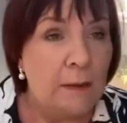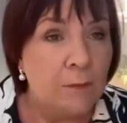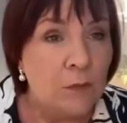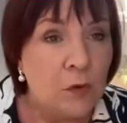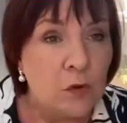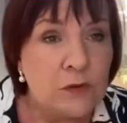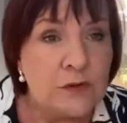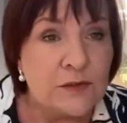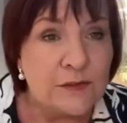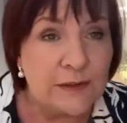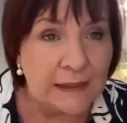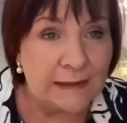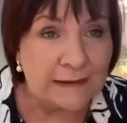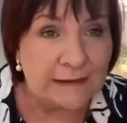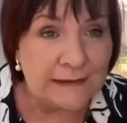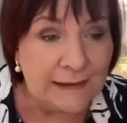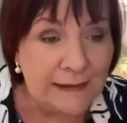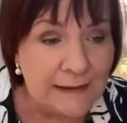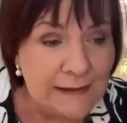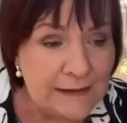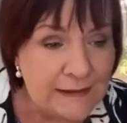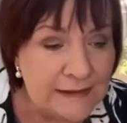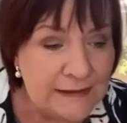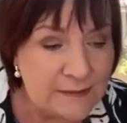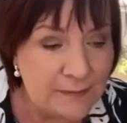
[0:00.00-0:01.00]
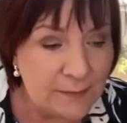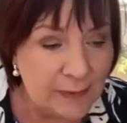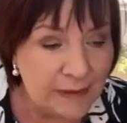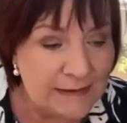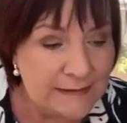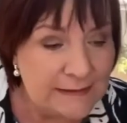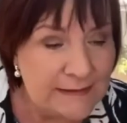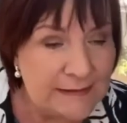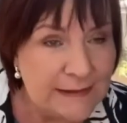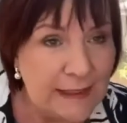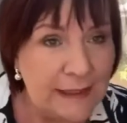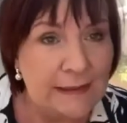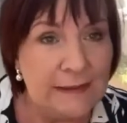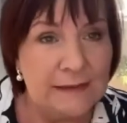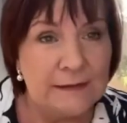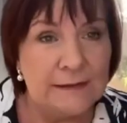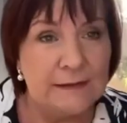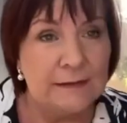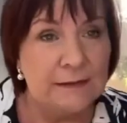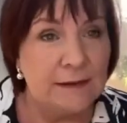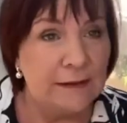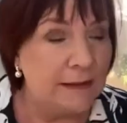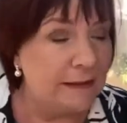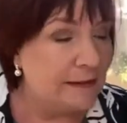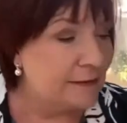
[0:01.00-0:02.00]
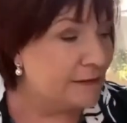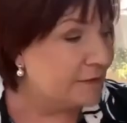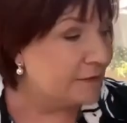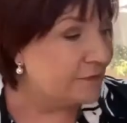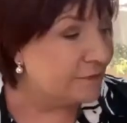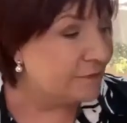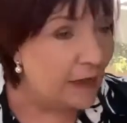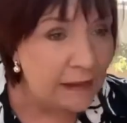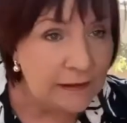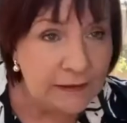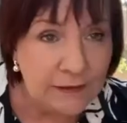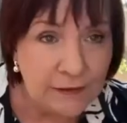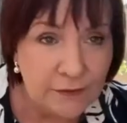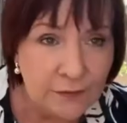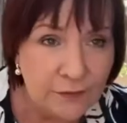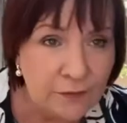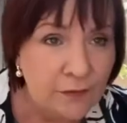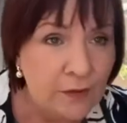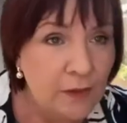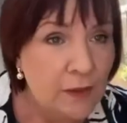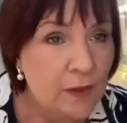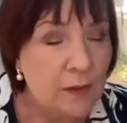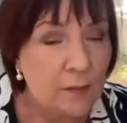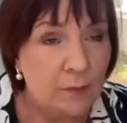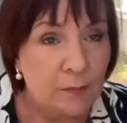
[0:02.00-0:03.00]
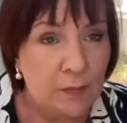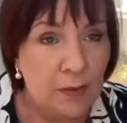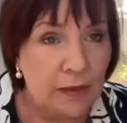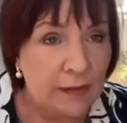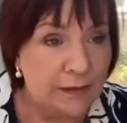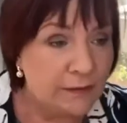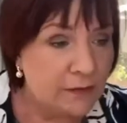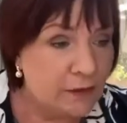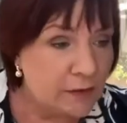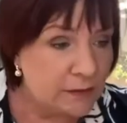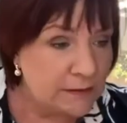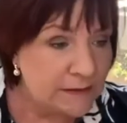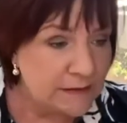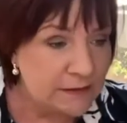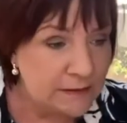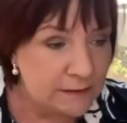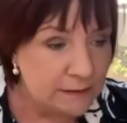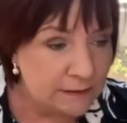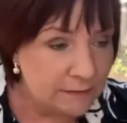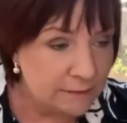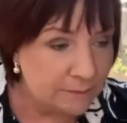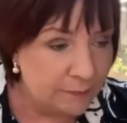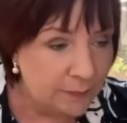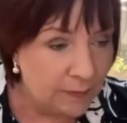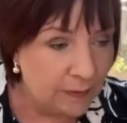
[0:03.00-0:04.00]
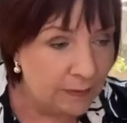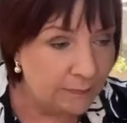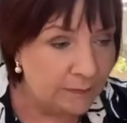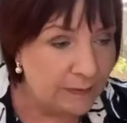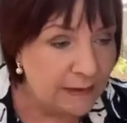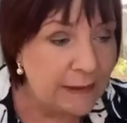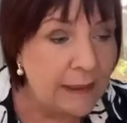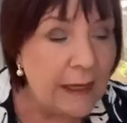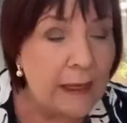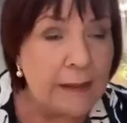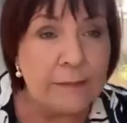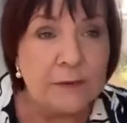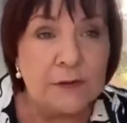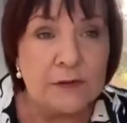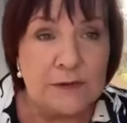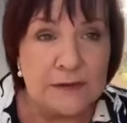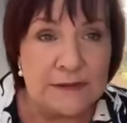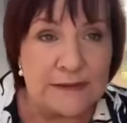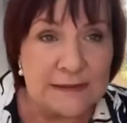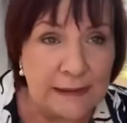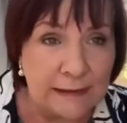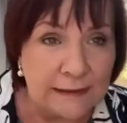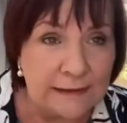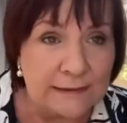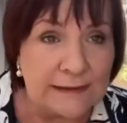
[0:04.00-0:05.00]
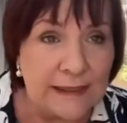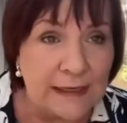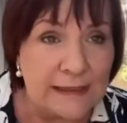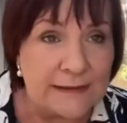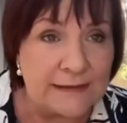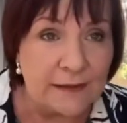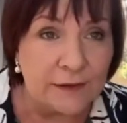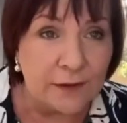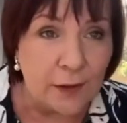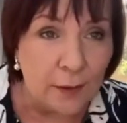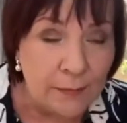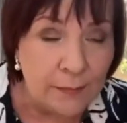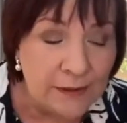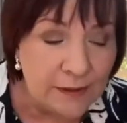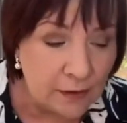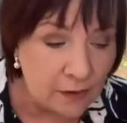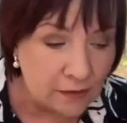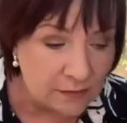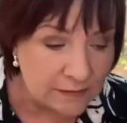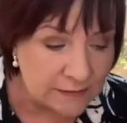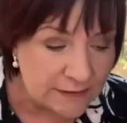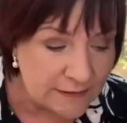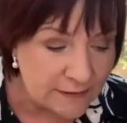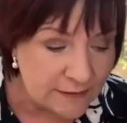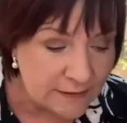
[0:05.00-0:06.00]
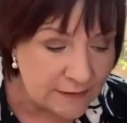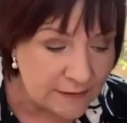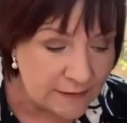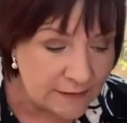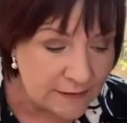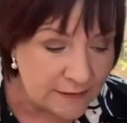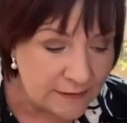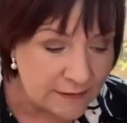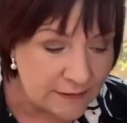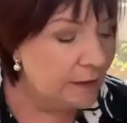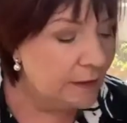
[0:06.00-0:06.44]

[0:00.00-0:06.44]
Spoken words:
or to at least maintain its value by being able to sell it as a going concern,